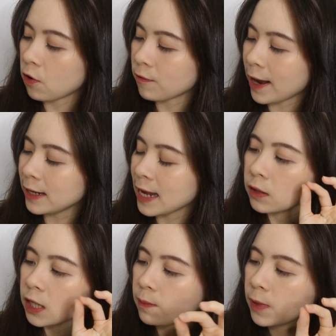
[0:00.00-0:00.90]
Alright, it'll
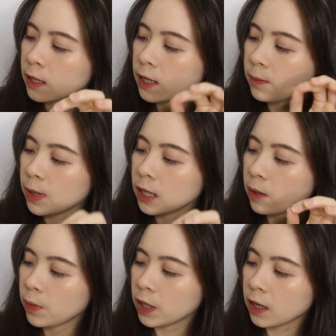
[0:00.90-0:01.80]
keep blinking,
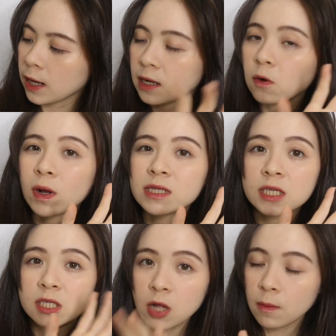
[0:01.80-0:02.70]
blinking, blinking, and then once it
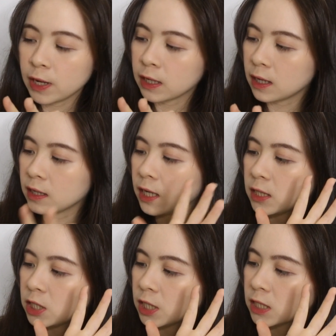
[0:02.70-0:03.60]
stops blinking,
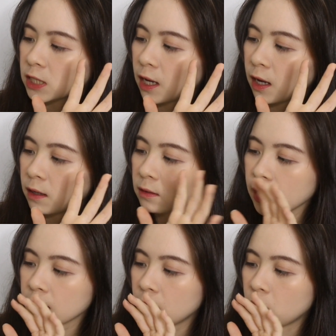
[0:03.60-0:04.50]
it's just
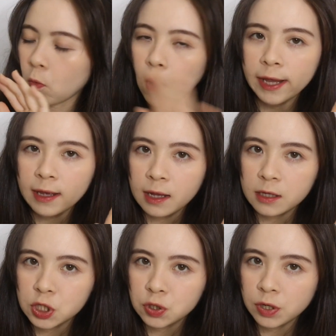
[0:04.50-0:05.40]
like a white
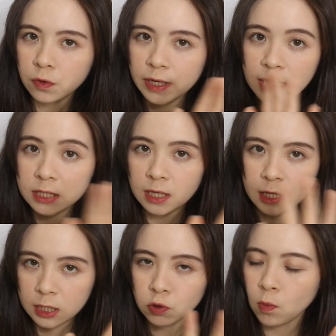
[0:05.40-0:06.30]
color straight away.
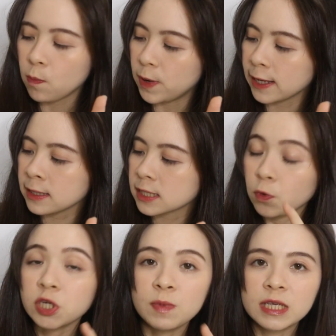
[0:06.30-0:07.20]
There's no more blinks,
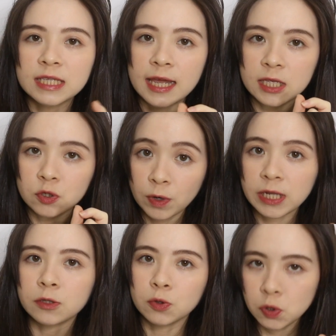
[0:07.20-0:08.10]
which means that it's
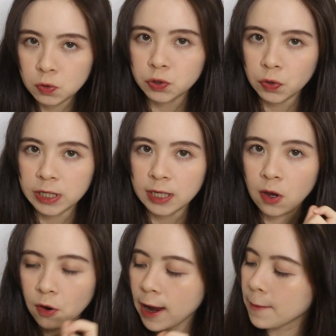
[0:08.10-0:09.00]
ready to use already.
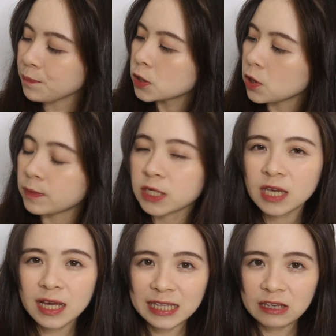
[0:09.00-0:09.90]
Alright, so I'm just
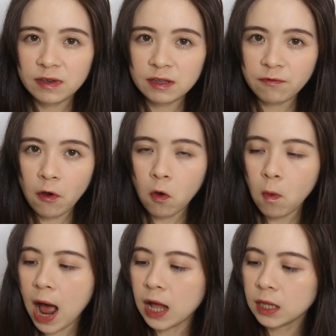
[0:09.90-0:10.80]
gonna leave it for a
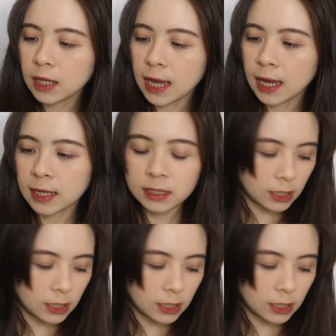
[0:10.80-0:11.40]
while and